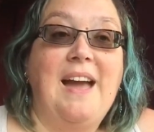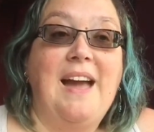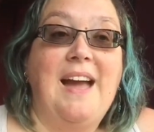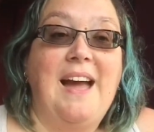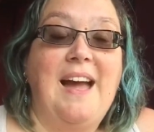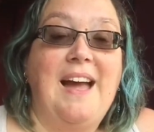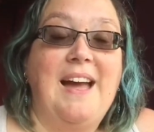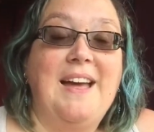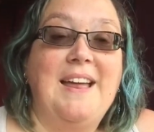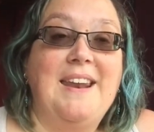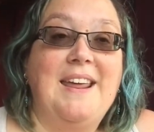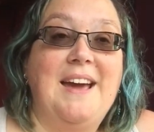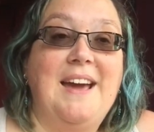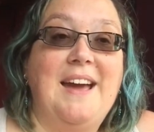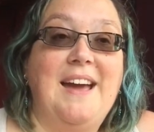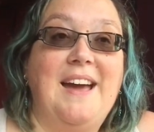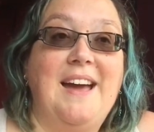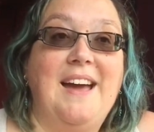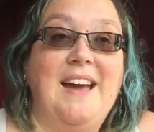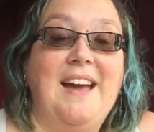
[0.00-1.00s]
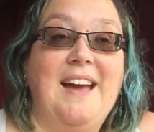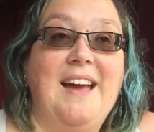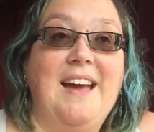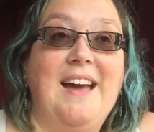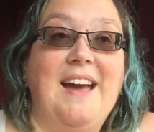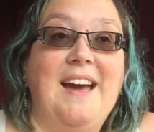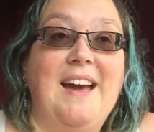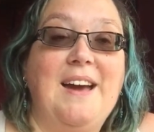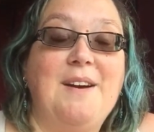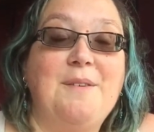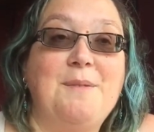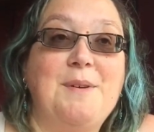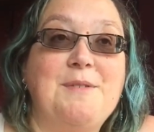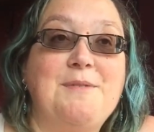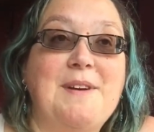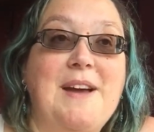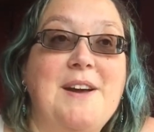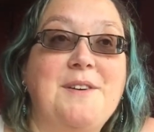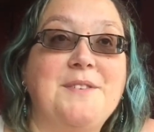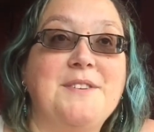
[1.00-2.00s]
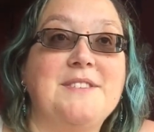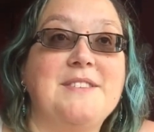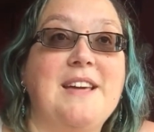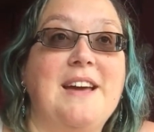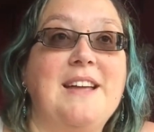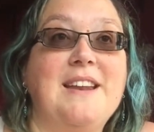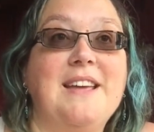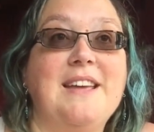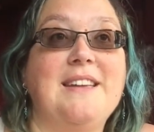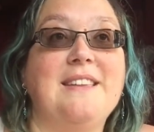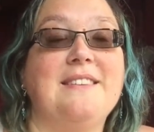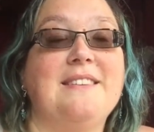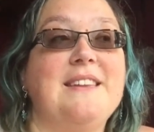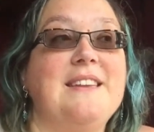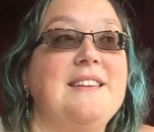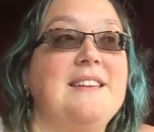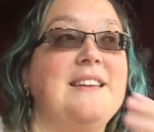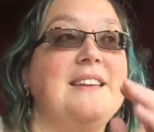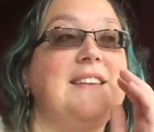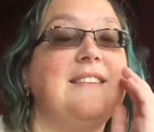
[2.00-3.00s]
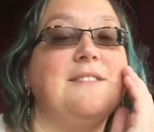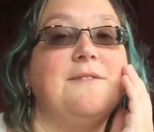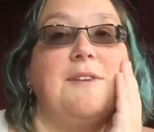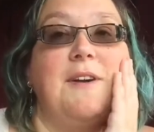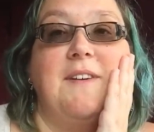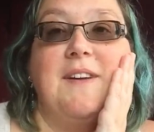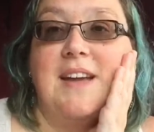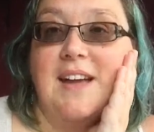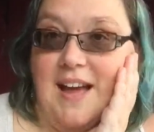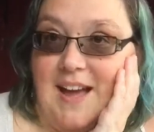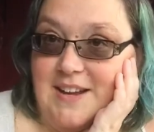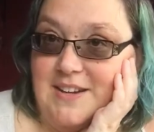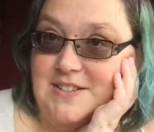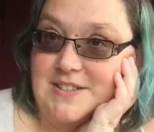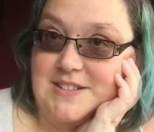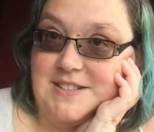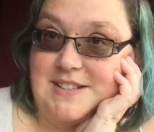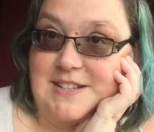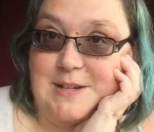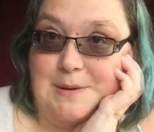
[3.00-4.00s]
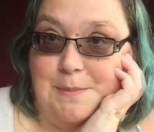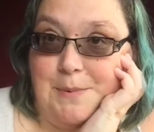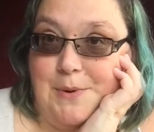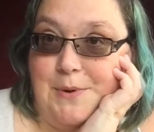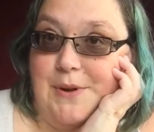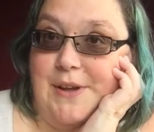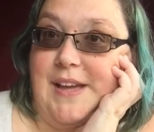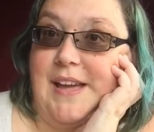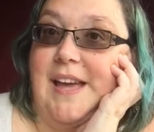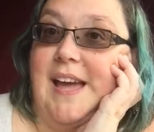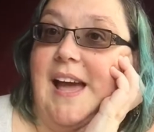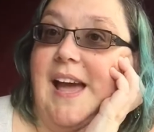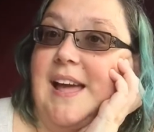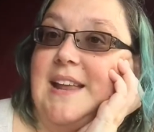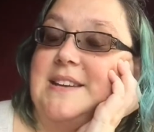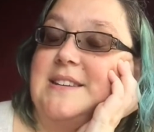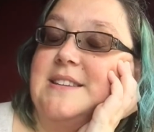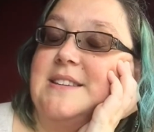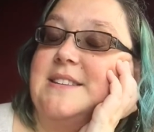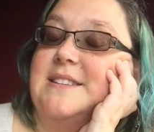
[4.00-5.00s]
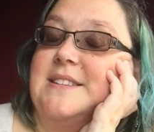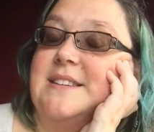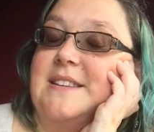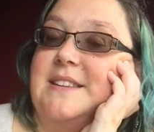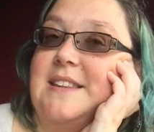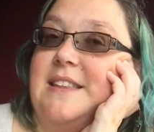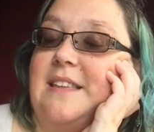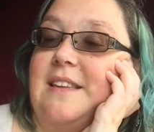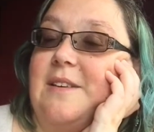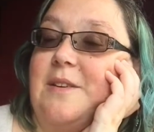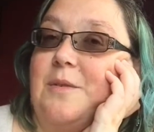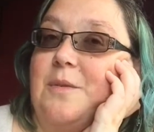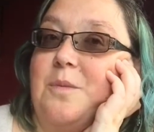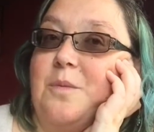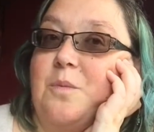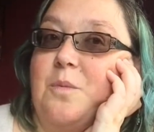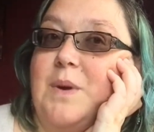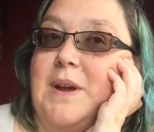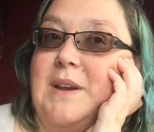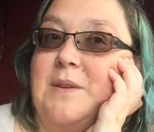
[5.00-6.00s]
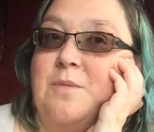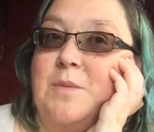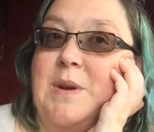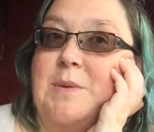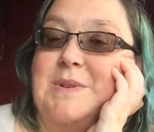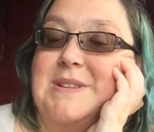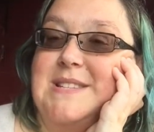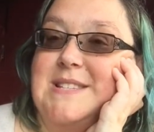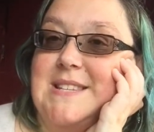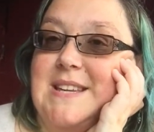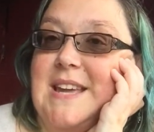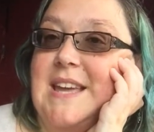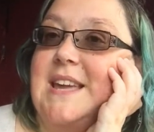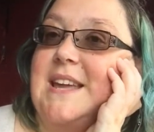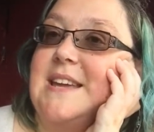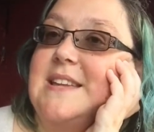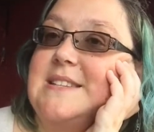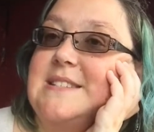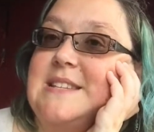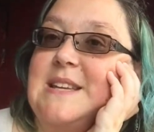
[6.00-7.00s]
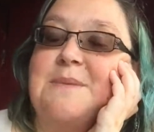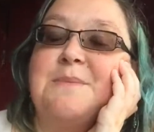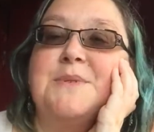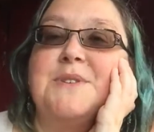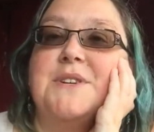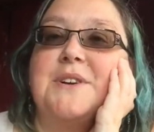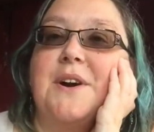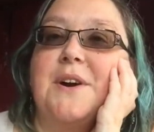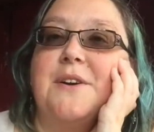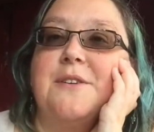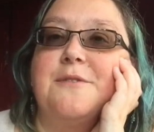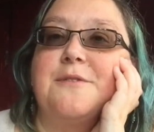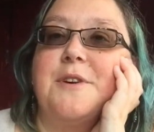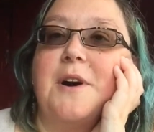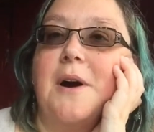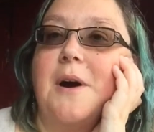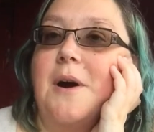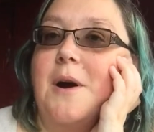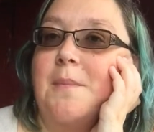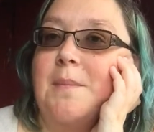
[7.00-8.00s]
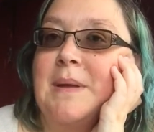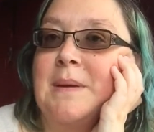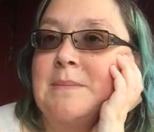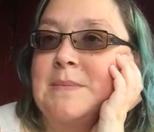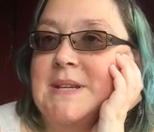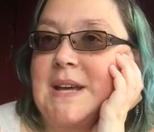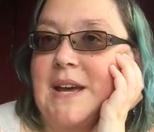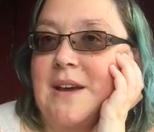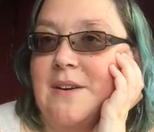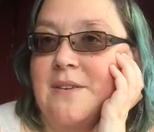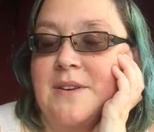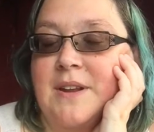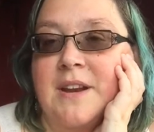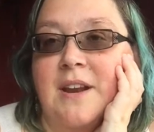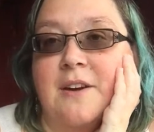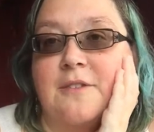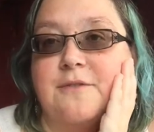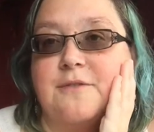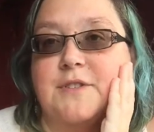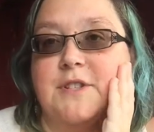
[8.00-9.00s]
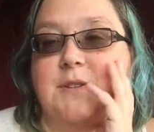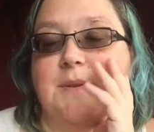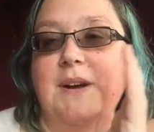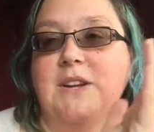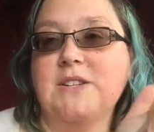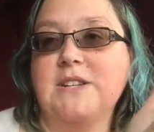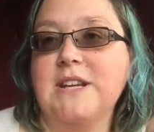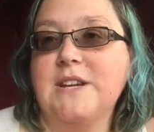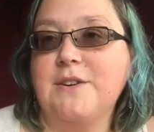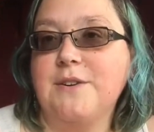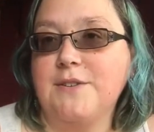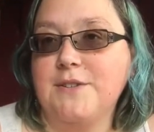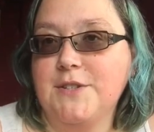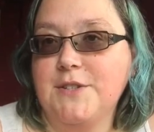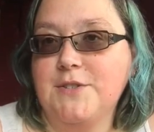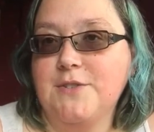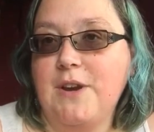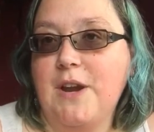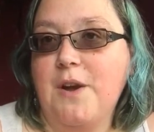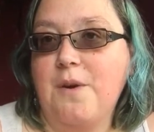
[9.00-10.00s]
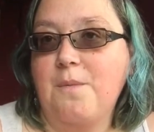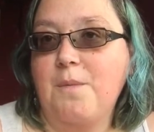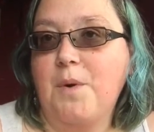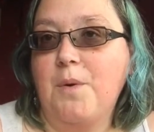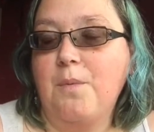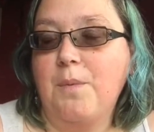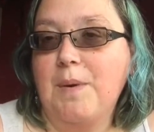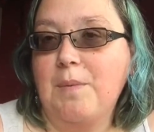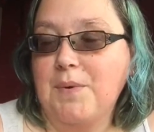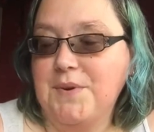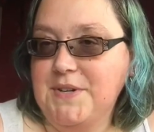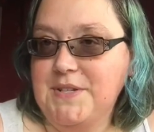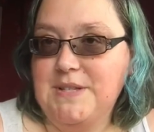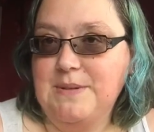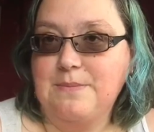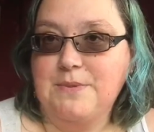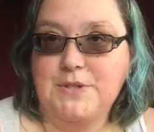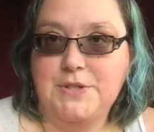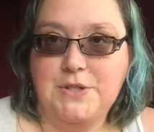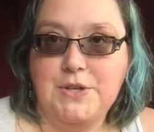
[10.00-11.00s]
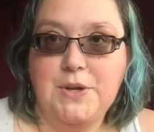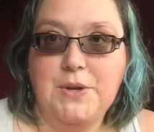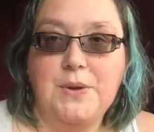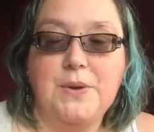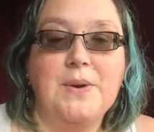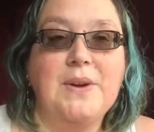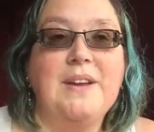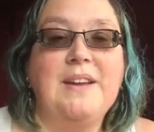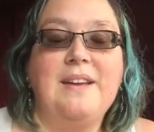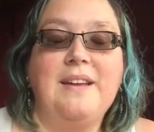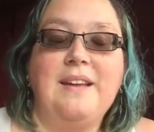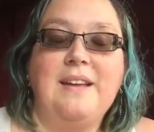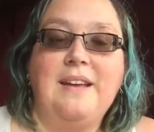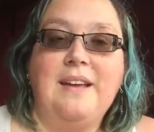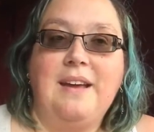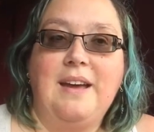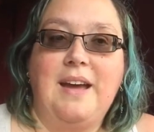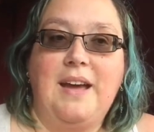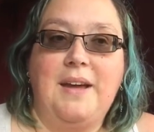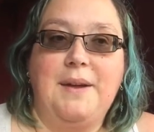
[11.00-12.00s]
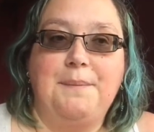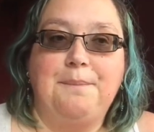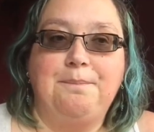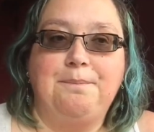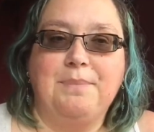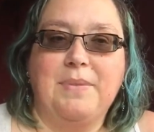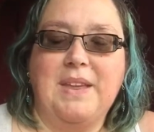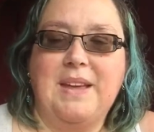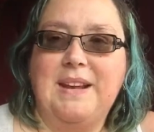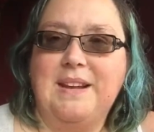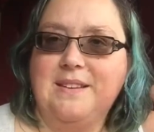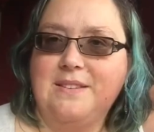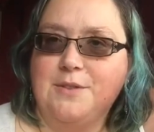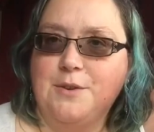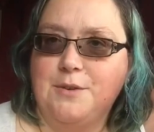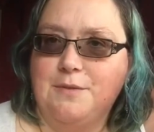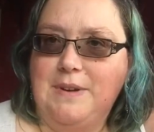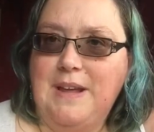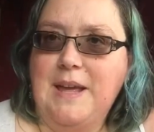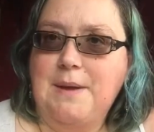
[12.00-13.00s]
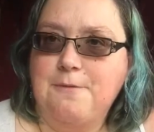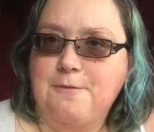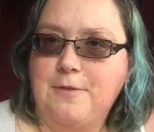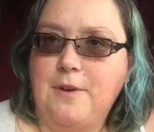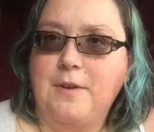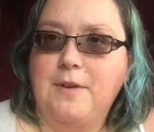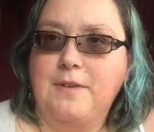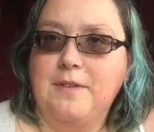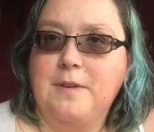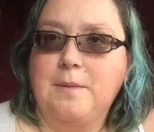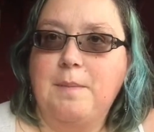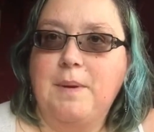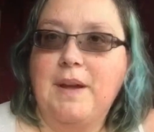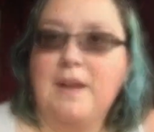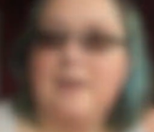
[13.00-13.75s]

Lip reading: And we found that he's a very anxious little boy, and when we were singing, it seemed to kind of calm him down enough to actually concentrate on what we wanted him to do. It sort of let him focus a bit.